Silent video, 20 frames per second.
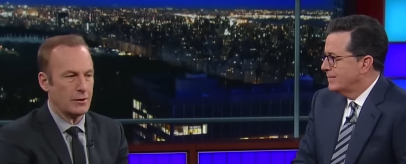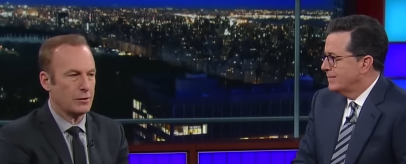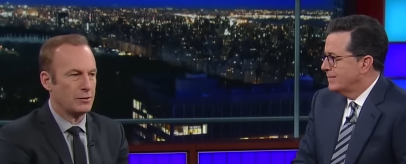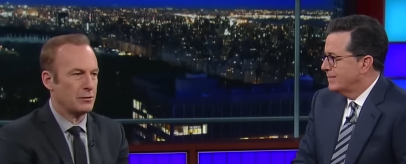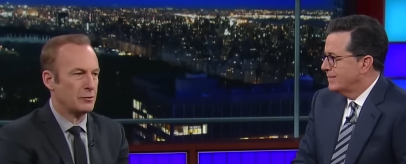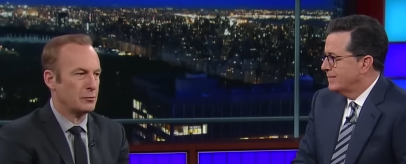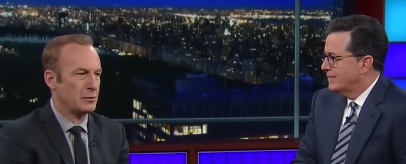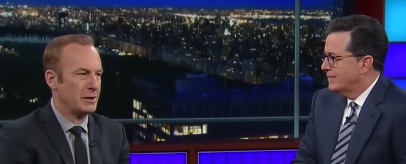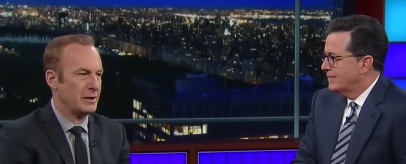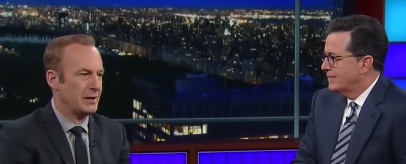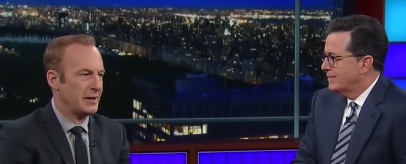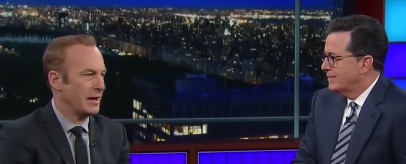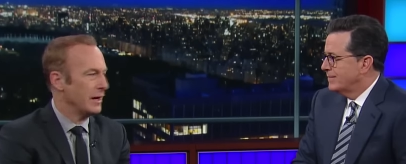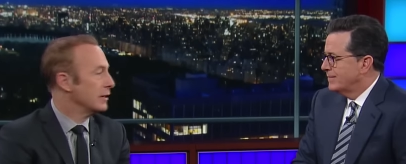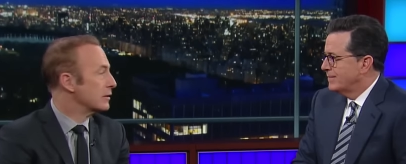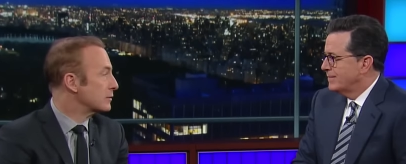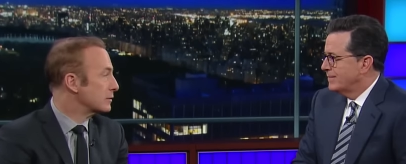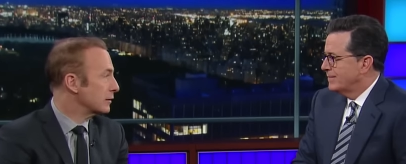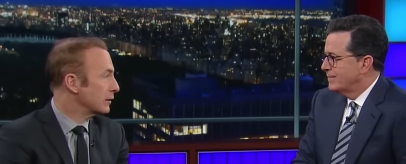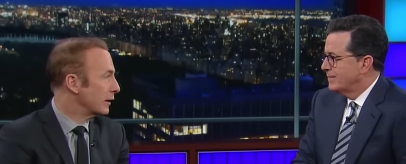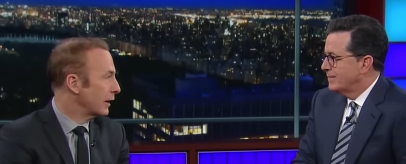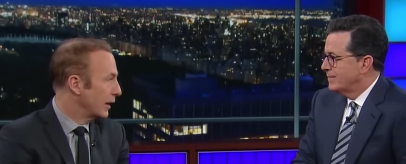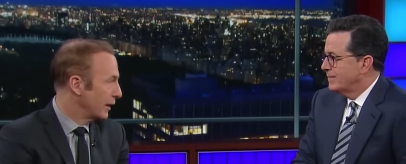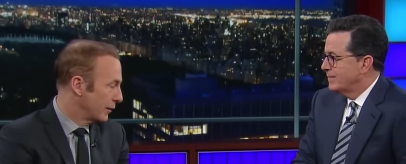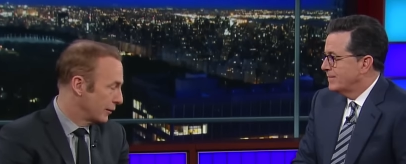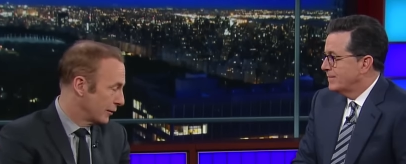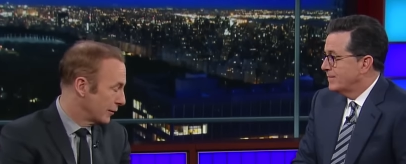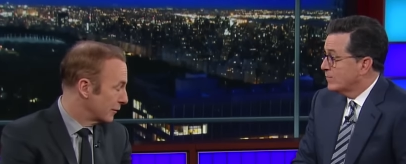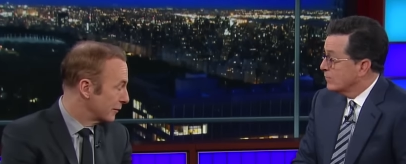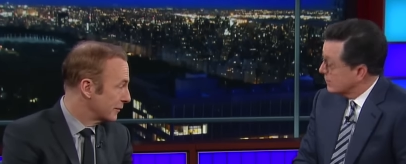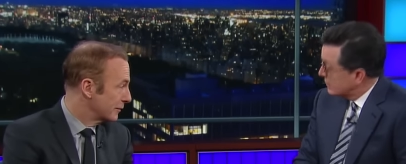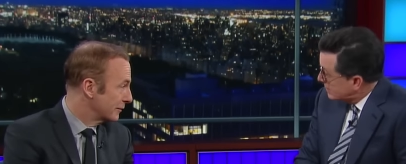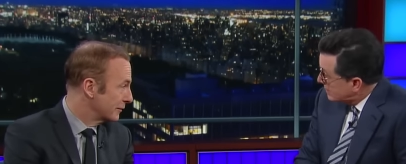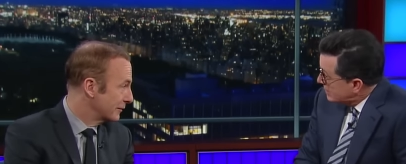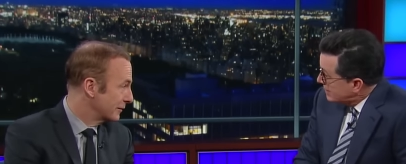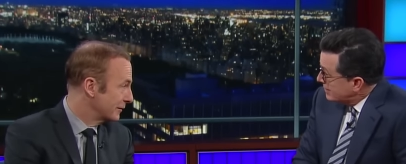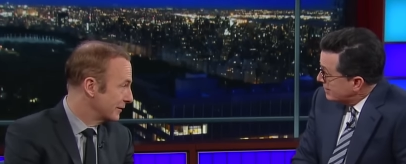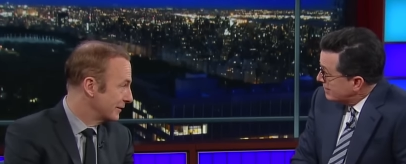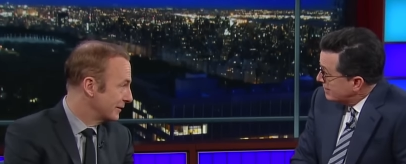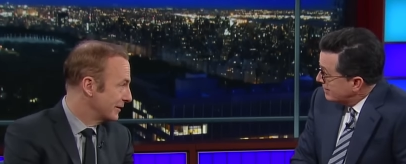Speaker 1: 3 days later.
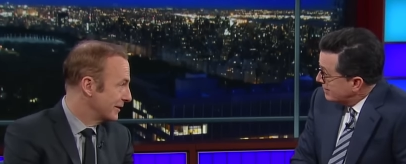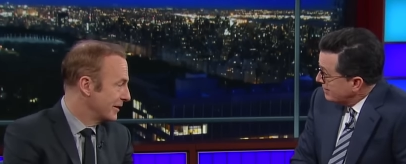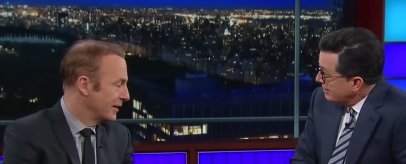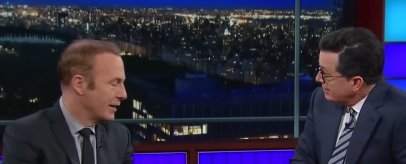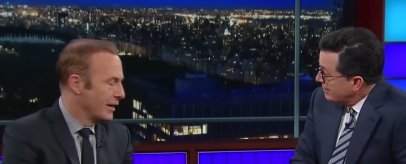Mm-hmm.